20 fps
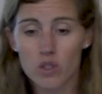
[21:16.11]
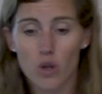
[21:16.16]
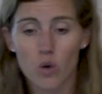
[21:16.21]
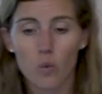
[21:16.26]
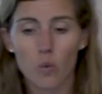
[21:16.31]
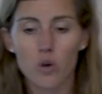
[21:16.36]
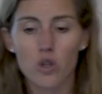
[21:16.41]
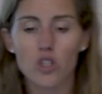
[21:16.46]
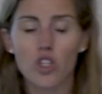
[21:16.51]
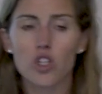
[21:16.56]

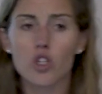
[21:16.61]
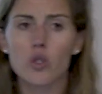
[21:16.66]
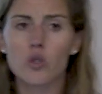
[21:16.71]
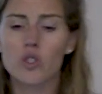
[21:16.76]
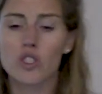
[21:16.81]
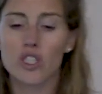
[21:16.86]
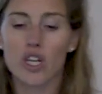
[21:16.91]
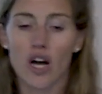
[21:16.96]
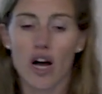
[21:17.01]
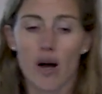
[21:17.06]
we'll
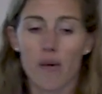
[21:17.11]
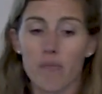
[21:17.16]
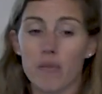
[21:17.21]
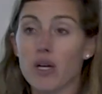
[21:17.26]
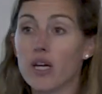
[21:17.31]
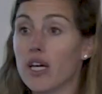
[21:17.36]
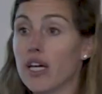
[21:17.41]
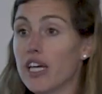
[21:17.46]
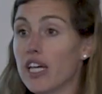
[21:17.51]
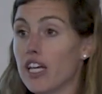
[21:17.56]
use
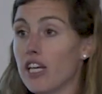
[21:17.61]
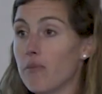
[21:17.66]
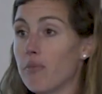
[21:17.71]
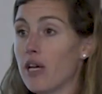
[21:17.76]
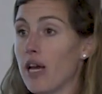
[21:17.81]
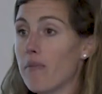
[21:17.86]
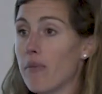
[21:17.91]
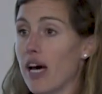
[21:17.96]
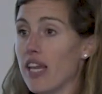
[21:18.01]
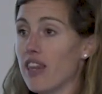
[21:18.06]

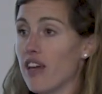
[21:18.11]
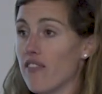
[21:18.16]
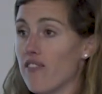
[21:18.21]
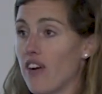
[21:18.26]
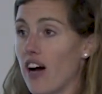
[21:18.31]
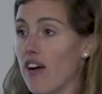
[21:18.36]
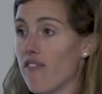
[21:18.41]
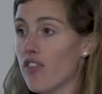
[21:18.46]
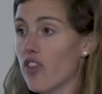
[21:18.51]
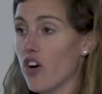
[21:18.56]
EPA method
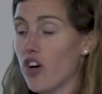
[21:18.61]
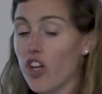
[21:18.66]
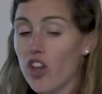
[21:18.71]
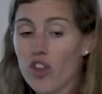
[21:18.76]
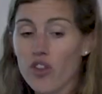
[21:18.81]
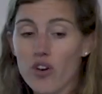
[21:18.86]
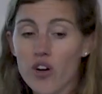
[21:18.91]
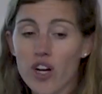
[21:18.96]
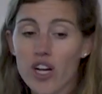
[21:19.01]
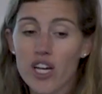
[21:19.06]

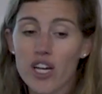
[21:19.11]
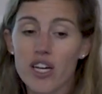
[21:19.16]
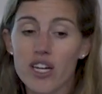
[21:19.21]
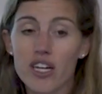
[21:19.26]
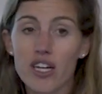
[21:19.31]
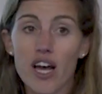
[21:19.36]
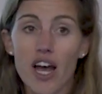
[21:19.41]
533